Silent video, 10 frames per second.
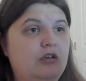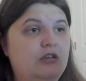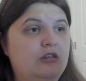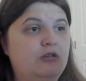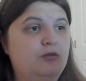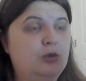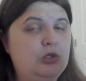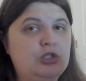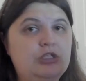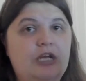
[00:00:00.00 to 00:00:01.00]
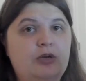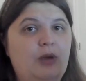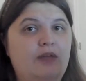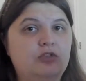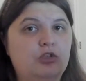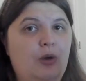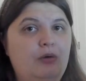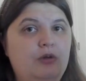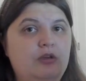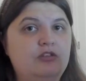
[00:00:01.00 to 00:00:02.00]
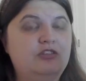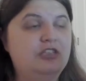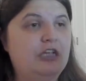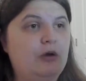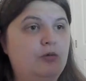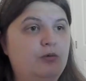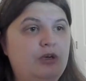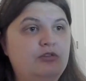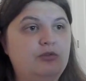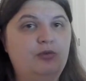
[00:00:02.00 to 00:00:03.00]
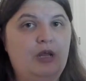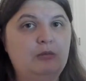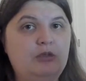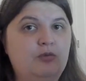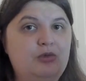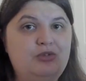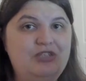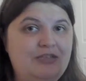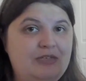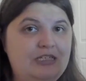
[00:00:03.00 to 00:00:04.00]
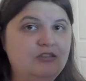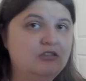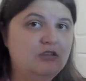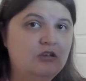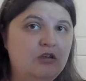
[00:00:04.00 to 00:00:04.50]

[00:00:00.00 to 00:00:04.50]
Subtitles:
in the future I don't have to go out and seek out friends and family for their TVs,